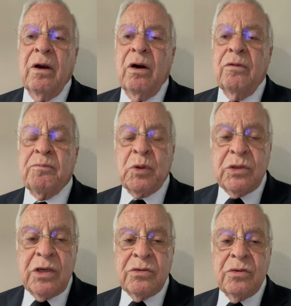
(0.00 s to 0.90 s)
of
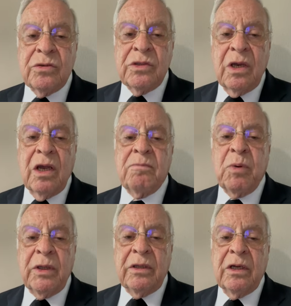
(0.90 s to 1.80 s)
protesters and
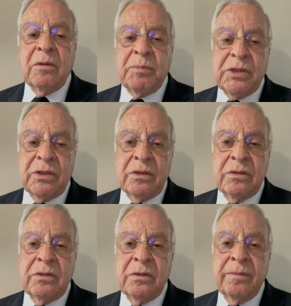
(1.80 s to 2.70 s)
political
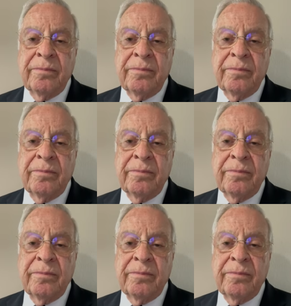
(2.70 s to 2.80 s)
prisoners.